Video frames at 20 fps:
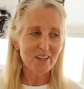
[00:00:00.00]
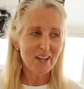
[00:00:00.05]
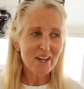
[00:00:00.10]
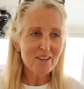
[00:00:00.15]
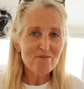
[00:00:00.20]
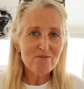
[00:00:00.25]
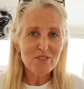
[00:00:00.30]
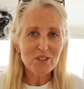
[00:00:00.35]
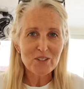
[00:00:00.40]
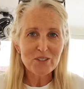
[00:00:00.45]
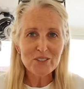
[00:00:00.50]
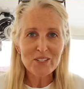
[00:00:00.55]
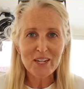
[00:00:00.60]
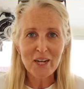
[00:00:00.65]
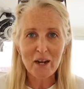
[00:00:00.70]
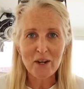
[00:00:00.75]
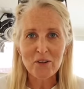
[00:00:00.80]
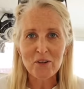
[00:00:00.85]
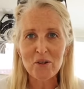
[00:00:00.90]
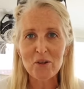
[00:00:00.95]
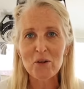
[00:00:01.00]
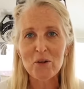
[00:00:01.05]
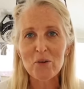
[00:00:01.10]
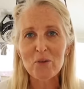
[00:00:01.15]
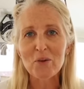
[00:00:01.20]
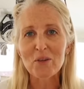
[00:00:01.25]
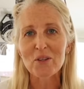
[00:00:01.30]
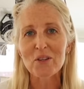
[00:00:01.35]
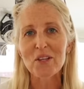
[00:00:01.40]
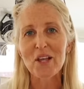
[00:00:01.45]
It feels like a
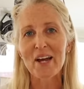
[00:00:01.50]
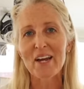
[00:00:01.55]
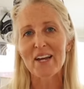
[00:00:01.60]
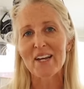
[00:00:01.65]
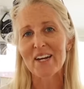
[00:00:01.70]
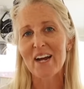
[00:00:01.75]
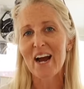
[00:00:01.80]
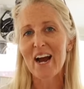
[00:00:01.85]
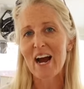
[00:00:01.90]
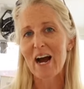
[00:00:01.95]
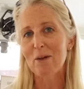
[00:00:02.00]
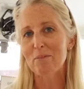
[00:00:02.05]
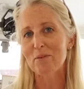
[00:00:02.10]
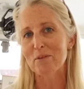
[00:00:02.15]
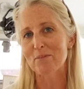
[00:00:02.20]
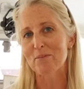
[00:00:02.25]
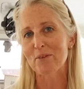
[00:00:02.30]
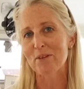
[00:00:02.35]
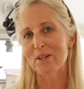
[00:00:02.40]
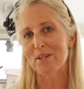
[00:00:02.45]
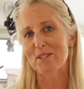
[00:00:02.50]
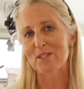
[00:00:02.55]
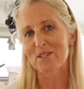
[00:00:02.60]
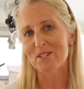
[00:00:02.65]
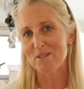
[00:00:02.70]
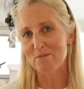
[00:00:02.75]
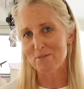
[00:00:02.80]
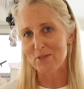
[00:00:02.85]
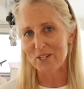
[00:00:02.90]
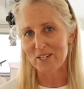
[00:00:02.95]
new, light, happy place
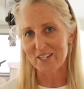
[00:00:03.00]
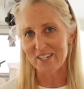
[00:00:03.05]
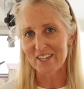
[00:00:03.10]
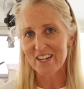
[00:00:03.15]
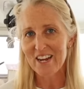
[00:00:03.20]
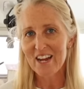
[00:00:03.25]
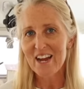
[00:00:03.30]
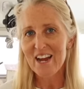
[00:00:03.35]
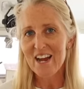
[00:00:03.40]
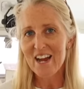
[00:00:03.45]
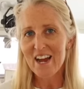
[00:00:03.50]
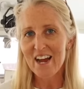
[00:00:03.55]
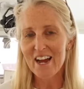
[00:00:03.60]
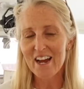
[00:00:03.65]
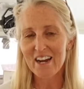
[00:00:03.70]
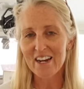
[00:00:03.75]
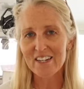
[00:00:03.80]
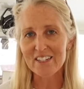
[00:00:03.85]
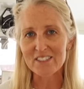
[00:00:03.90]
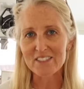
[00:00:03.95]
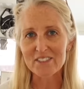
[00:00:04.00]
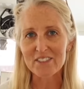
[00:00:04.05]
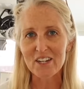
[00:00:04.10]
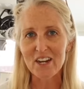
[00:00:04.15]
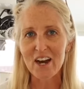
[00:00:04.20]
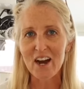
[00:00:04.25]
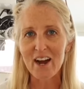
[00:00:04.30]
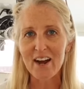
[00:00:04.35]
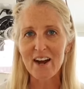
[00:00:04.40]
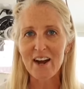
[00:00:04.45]
to be in. And
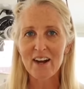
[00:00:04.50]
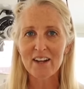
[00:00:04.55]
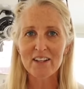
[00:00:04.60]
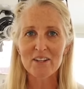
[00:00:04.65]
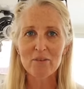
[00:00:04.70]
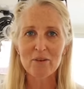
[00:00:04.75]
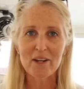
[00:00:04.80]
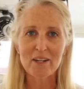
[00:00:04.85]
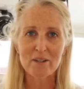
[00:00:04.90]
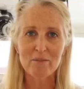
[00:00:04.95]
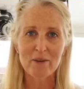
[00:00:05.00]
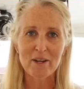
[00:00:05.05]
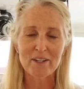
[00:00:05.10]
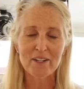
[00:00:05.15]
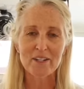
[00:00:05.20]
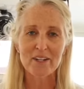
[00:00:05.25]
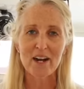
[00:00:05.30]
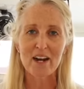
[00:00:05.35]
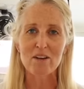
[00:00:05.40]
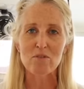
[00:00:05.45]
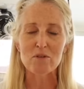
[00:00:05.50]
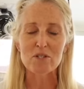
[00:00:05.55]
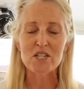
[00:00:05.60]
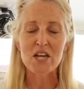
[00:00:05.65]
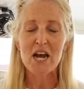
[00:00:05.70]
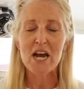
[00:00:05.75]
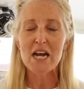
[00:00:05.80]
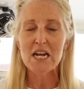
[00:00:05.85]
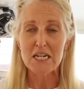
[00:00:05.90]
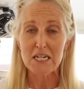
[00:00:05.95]
I highly recommend it. I was
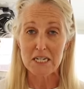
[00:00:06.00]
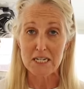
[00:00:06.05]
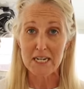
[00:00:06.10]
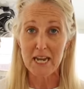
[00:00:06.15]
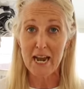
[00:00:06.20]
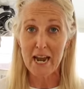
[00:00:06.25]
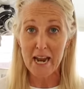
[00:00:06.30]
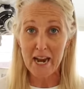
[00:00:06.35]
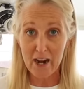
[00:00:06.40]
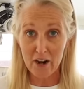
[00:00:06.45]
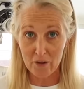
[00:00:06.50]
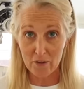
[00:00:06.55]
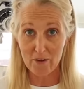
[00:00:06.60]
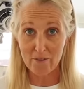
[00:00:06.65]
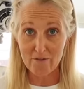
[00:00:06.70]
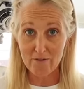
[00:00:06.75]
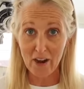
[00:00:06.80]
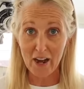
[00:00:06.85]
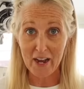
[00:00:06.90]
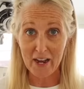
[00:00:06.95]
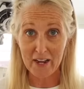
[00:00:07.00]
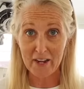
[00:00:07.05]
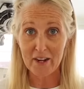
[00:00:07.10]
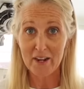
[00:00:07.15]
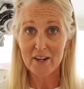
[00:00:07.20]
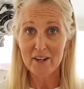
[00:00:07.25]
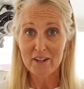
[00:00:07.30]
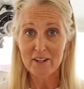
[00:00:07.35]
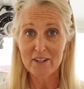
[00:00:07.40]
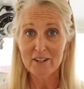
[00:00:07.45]
terrified
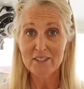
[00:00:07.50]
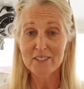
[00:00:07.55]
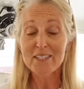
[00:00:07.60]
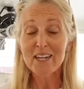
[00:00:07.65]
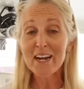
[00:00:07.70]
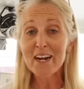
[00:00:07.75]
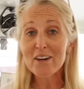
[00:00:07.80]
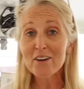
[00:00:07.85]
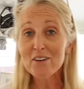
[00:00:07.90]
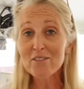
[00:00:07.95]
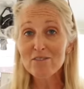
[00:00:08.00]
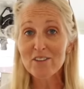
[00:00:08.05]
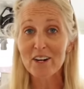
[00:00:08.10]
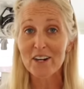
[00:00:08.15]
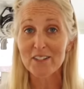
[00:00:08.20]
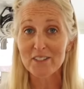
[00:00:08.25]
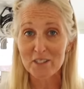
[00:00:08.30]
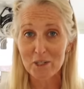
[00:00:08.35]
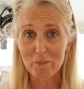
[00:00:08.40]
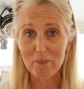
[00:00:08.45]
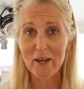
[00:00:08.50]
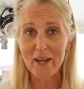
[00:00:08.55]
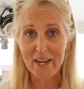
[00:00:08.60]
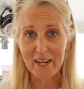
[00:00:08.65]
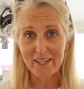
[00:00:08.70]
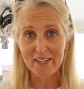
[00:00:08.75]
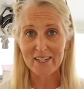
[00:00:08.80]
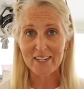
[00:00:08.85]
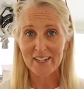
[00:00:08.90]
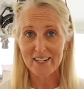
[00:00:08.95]
to
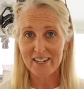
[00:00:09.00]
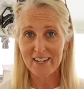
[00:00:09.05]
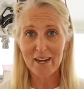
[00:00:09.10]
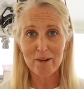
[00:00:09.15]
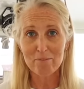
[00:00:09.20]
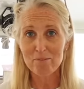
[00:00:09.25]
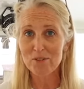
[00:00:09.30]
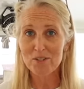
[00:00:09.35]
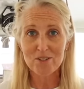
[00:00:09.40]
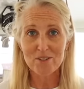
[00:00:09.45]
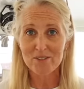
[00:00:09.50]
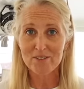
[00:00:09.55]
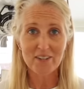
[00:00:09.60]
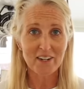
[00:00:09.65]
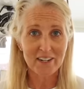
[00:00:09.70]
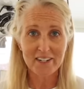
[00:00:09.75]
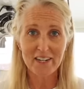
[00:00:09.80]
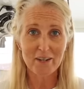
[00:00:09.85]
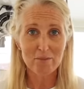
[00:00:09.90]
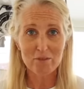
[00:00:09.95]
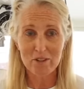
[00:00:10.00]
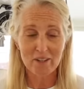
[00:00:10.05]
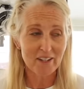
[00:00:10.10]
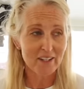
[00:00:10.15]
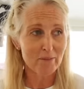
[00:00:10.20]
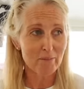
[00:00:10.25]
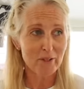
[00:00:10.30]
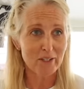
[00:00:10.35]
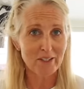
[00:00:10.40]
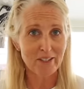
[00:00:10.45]
paint. And I kept
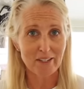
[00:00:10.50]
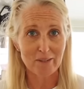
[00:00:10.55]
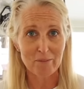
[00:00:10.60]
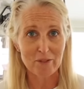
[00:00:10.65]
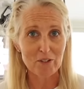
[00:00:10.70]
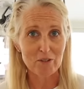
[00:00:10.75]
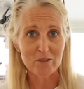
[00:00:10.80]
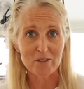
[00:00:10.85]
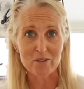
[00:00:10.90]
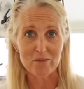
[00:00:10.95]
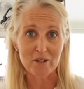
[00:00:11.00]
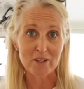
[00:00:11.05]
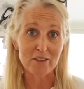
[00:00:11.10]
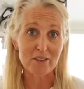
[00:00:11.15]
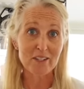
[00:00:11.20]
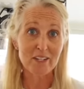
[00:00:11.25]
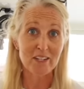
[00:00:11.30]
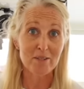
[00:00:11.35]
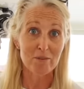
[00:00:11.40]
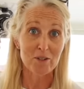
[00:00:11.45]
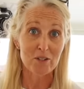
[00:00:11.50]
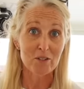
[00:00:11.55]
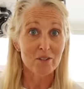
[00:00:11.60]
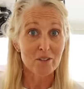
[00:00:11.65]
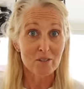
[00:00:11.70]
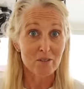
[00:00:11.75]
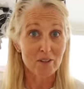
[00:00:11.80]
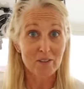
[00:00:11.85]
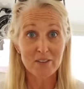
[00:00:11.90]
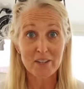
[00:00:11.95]
like being like, am I doing the right thing?
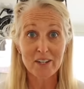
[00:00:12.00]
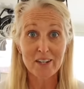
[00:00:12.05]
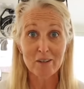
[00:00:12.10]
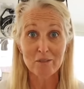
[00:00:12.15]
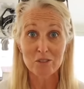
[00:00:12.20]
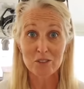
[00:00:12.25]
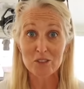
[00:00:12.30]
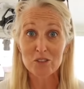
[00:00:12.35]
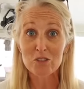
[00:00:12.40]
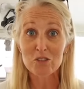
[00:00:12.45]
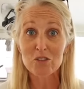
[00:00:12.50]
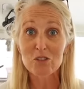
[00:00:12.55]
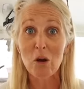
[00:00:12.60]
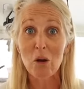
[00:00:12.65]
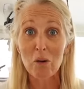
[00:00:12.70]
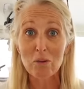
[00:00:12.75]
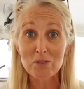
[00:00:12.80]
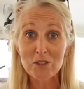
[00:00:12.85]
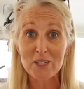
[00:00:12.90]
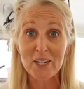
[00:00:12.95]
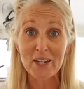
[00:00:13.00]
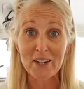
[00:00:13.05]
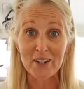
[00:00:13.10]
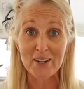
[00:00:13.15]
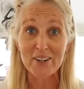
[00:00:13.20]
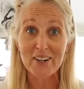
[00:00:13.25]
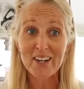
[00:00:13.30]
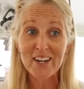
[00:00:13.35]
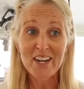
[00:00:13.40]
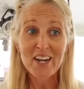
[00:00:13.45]
I was so
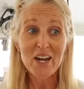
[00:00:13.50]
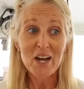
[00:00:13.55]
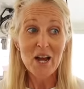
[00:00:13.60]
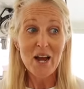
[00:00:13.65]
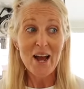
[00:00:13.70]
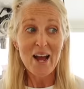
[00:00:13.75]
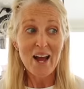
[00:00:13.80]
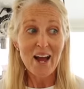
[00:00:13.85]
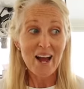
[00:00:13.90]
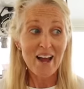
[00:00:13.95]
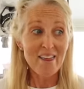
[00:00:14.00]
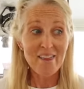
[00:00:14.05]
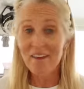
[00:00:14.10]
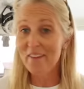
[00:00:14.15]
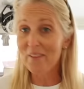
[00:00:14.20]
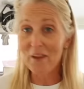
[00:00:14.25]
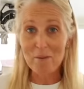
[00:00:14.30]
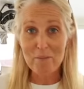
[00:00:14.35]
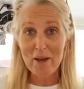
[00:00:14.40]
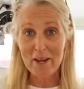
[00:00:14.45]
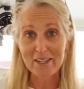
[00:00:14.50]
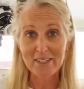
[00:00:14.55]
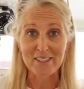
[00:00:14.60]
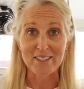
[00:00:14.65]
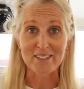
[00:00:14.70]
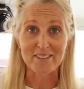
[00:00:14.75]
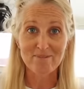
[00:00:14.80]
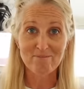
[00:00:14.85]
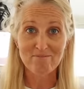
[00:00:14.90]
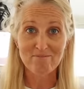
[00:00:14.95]
scared. And then they painted.